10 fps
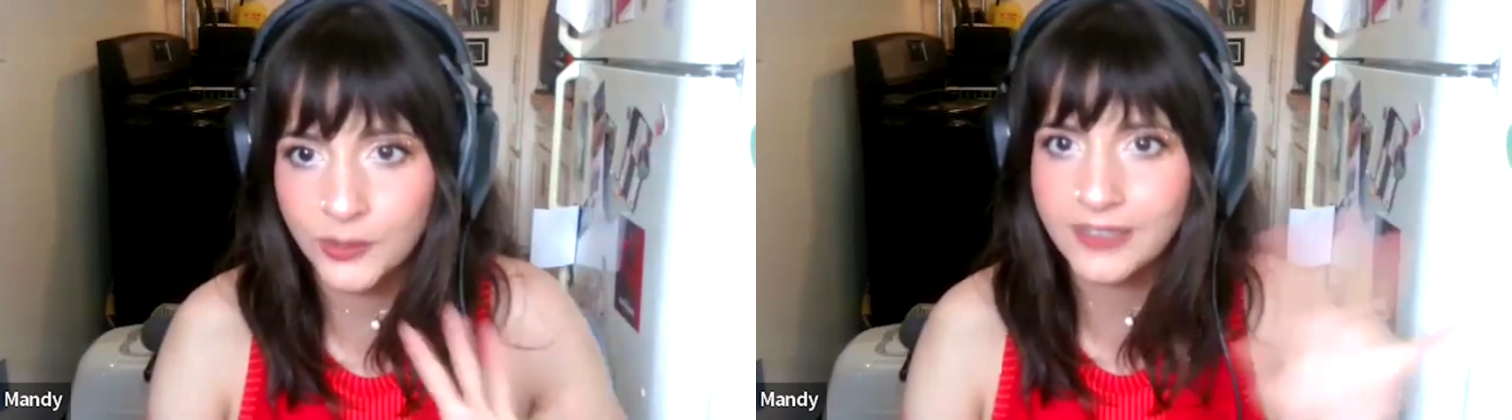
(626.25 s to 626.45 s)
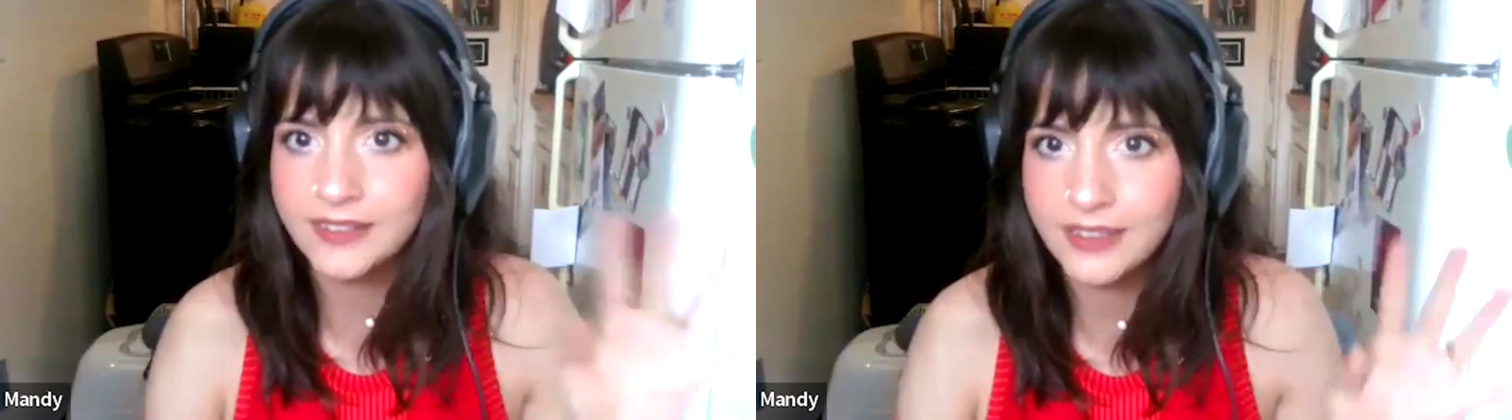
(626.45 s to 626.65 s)

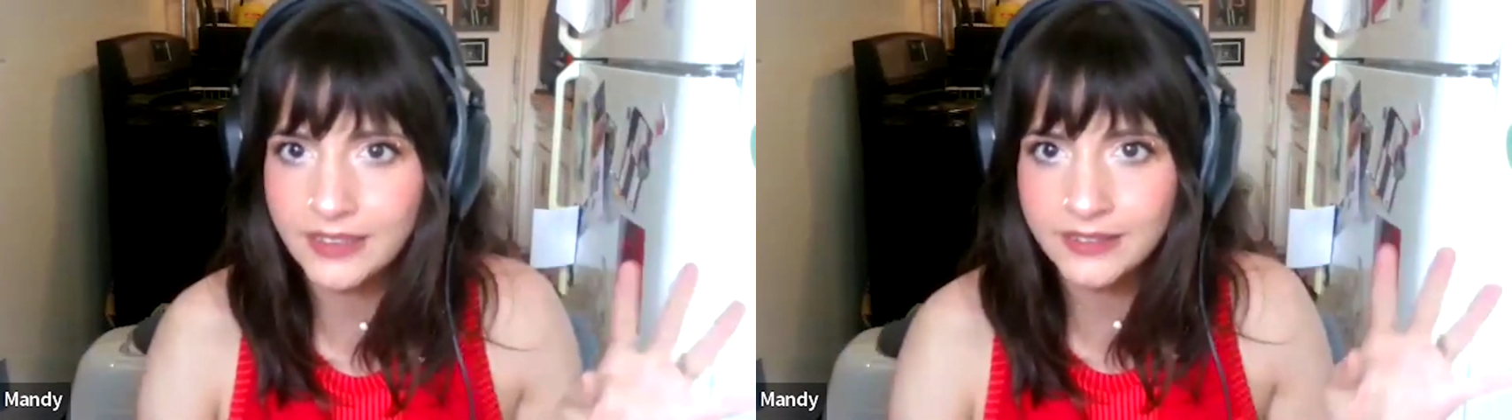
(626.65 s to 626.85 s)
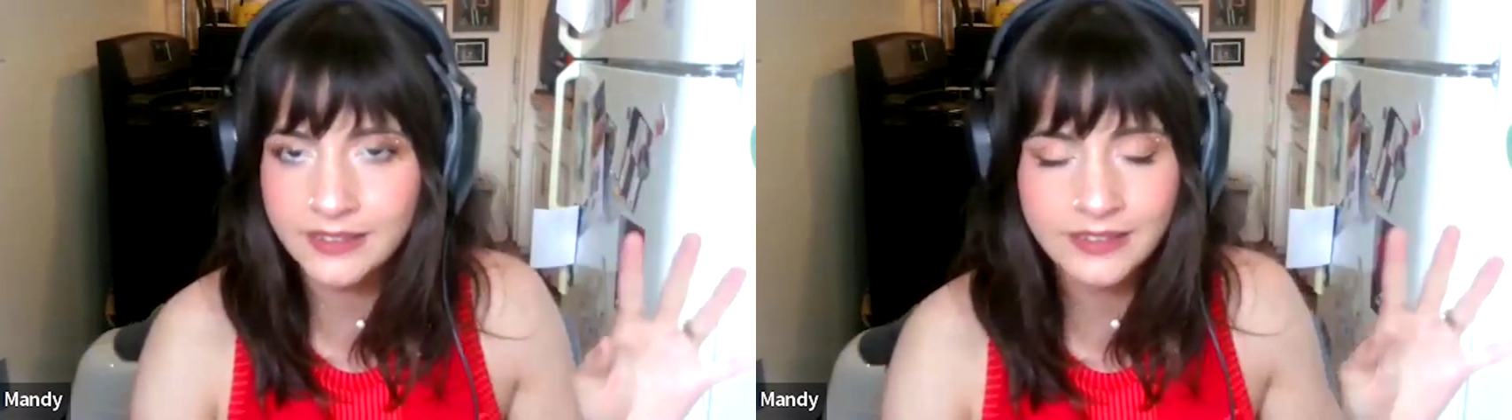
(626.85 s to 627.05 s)

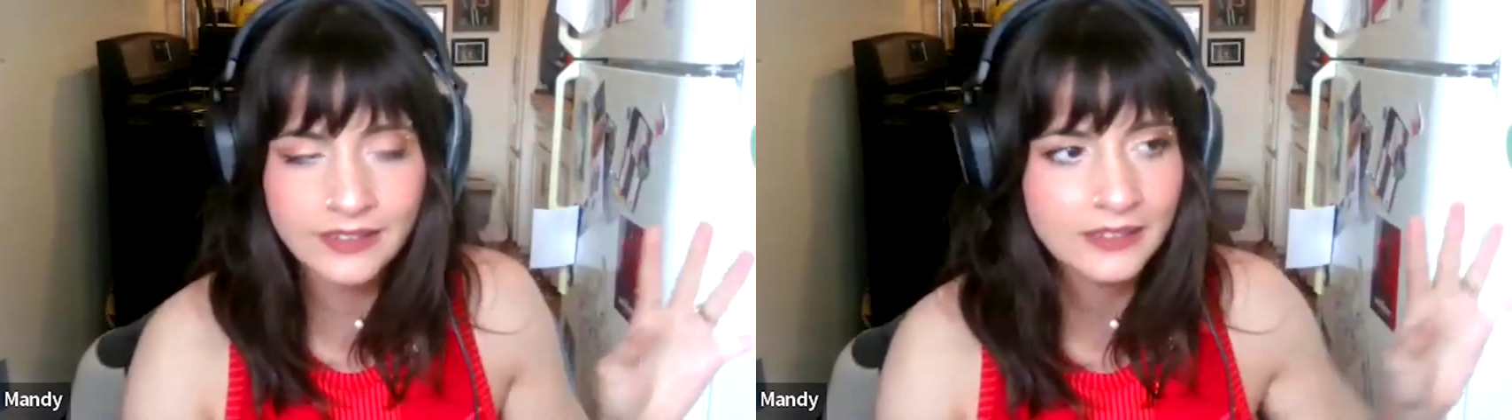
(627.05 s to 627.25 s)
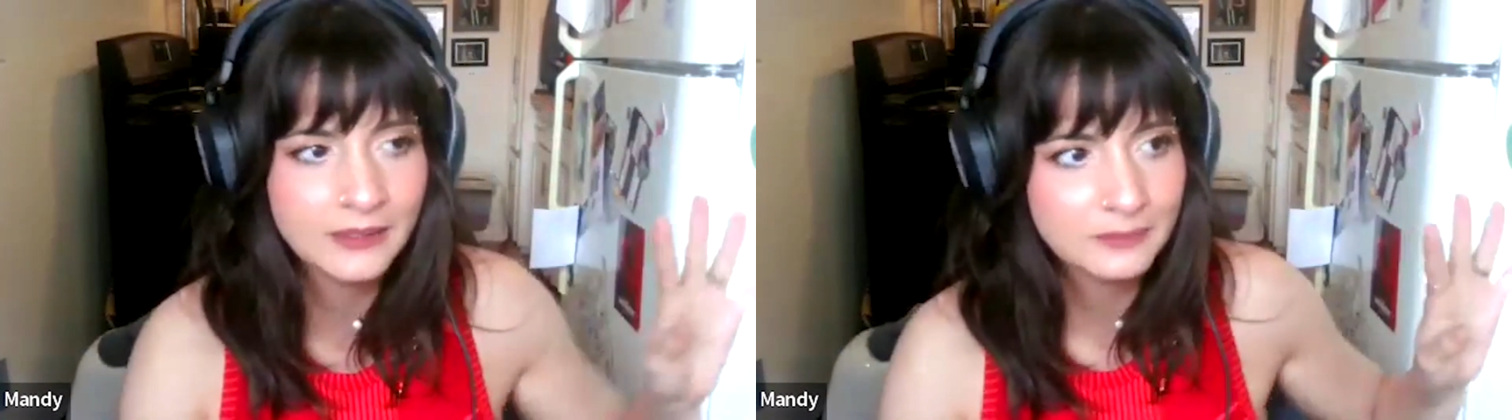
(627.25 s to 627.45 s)

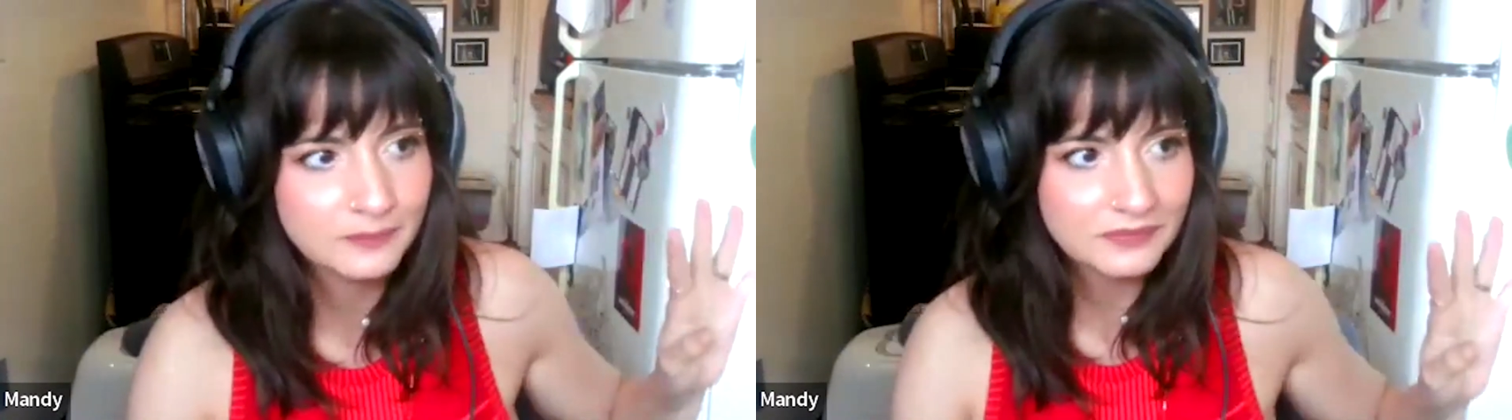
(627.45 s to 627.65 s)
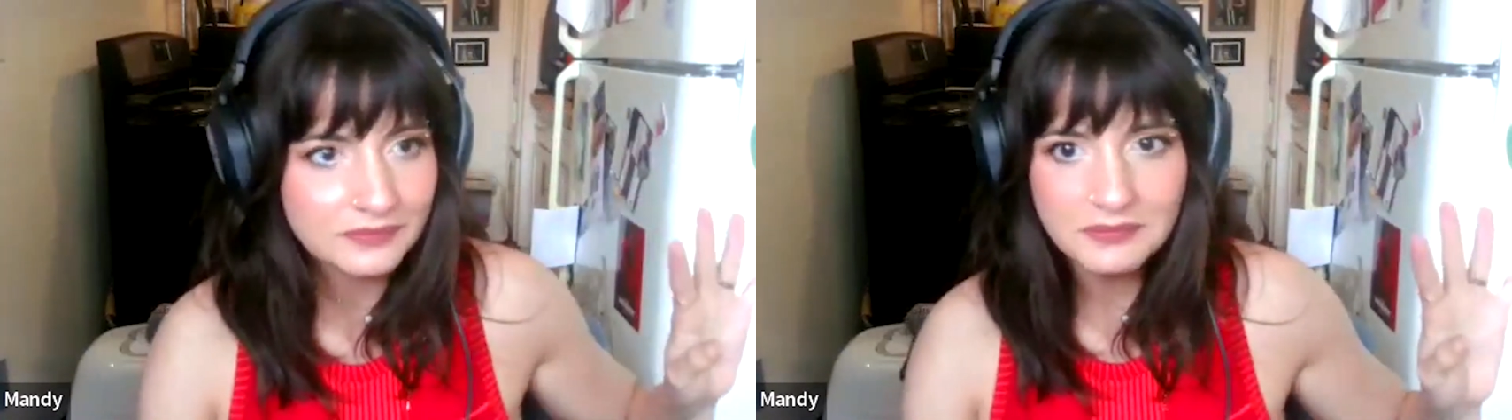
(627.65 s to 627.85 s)
species
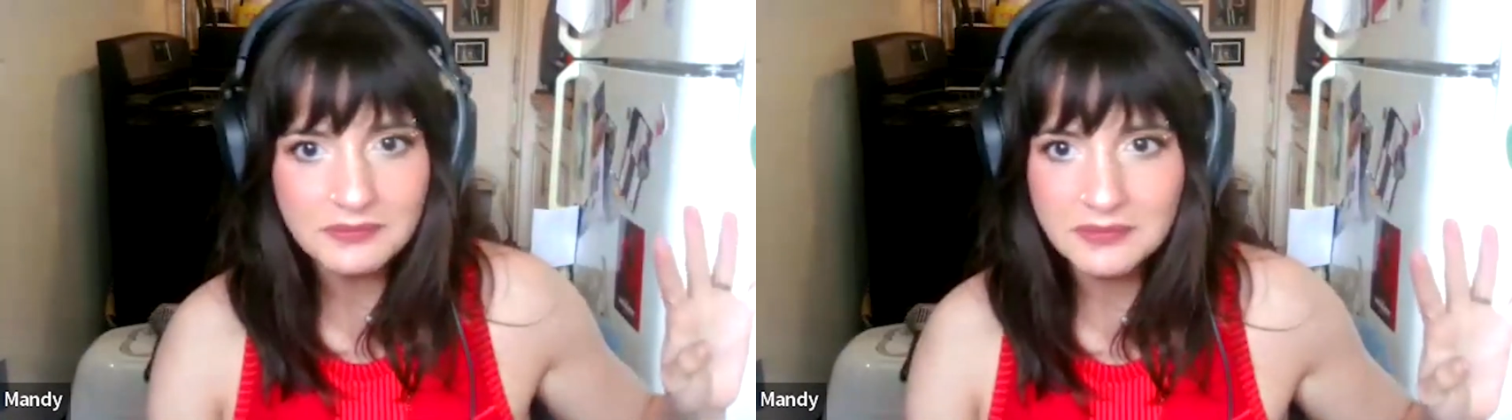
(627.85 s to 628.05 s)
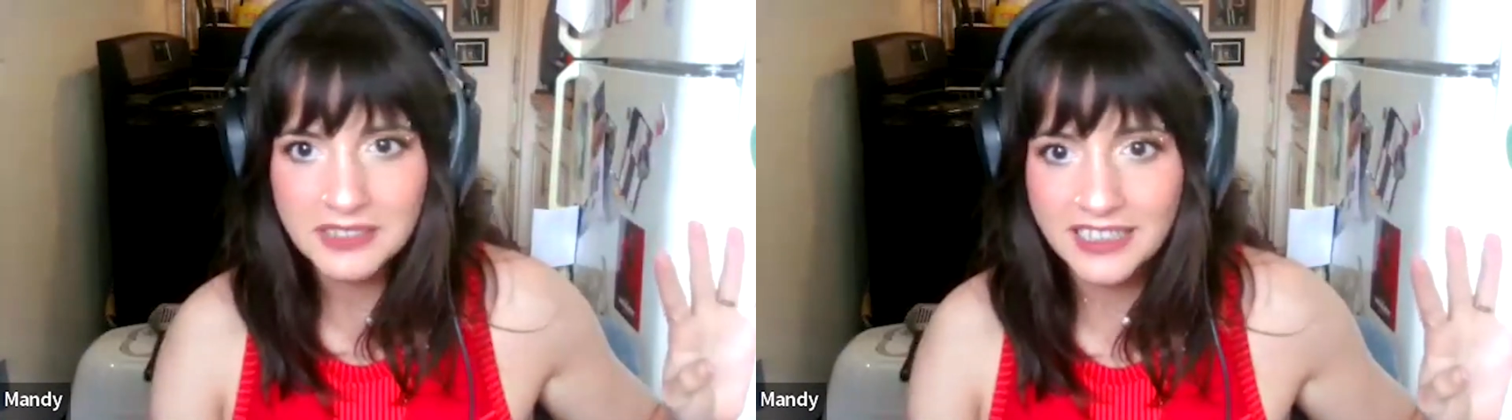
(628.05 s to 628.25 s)

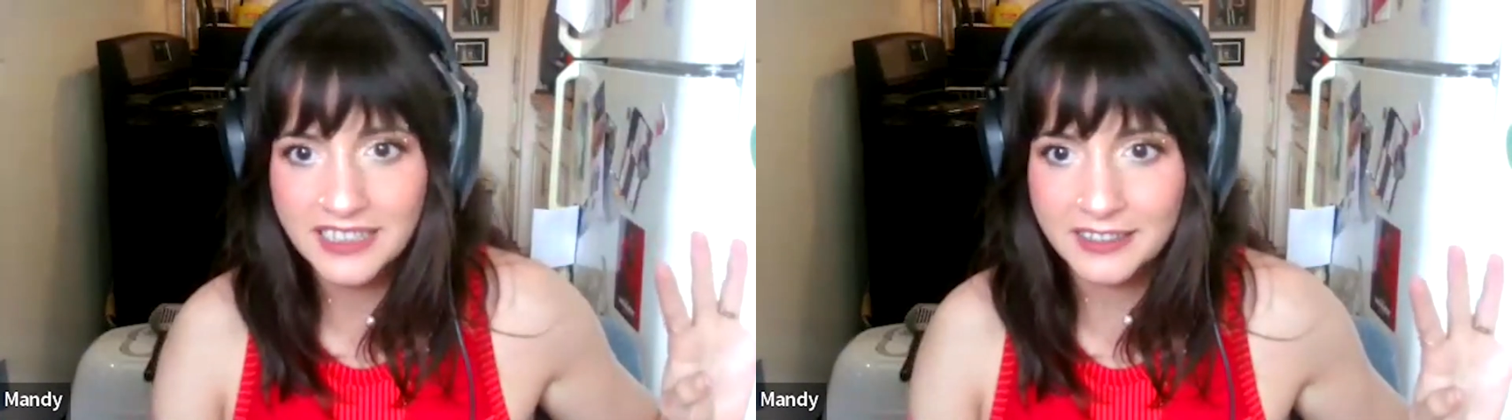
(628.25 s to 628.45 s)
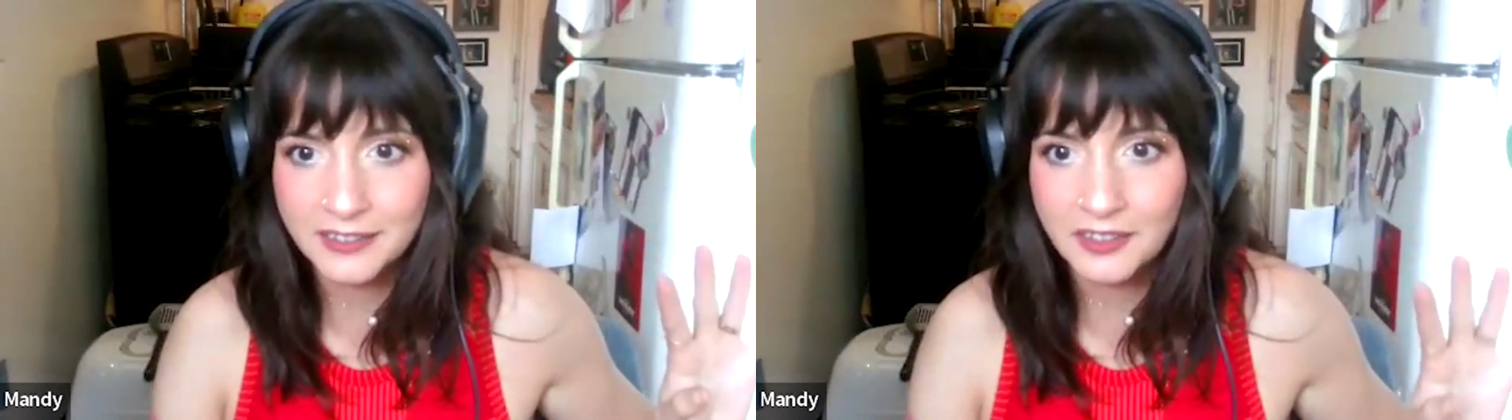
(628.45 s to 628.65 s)

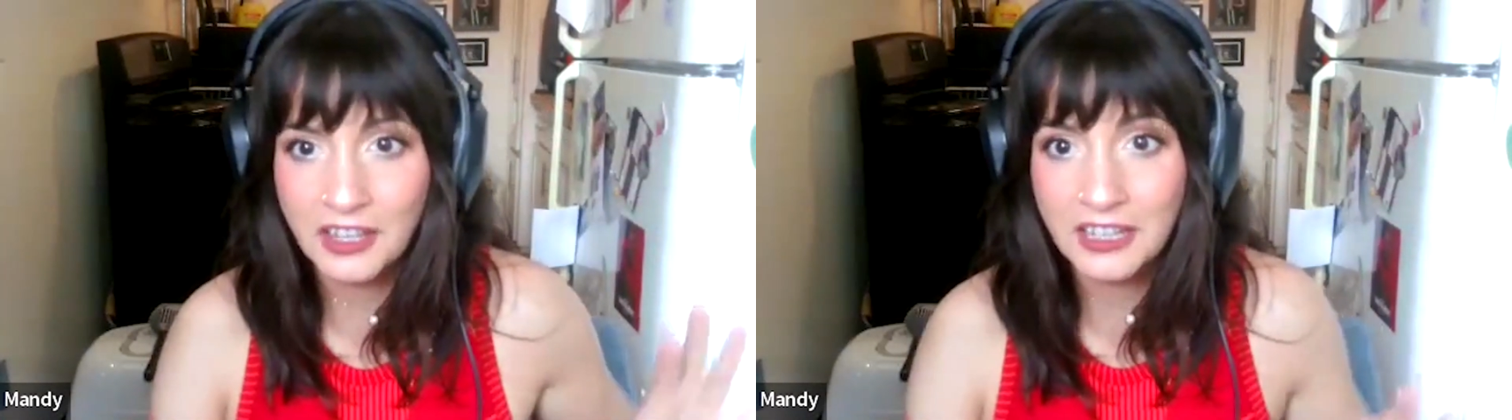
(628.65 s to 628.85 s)
is